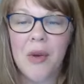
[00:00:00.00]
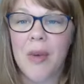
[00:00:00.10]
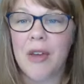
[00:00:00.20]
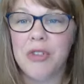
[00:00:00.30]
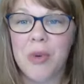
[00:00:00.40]

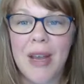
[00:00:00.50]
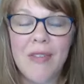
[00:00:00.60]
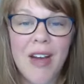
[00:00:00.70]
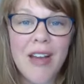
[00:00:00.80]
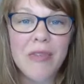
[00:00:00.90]
We have
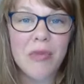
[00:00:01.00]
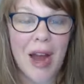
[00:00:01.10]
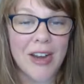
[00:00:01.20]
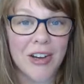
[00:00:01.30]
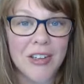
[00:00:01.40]
25
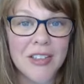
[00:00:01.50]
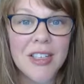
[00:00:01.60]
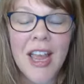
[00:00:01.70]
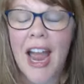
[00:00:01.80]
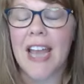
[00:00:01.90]

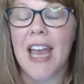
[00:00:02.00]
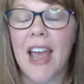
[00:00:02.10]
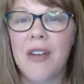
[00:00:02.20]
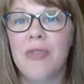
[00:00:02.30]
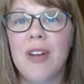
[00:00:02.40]
writers, and
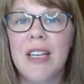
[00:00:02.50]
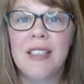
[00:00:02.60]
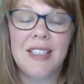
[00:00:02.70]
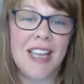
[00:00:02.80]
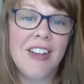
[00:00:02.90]
every
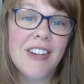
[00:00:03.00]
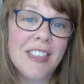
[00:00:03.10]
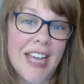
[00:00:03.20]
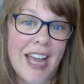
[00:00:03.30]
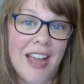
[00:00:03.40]
single
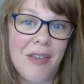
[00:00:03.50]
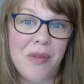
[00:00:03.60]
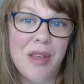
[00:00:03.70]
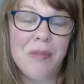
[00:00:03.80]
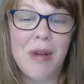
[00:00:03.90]
day
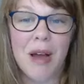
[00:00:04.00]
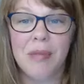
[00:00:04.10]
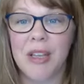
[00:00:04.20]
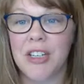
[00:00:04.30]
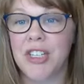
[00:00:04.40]
we
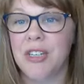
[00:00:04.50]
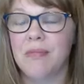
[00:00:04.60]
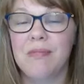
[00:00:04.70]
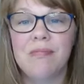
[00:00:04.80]
publish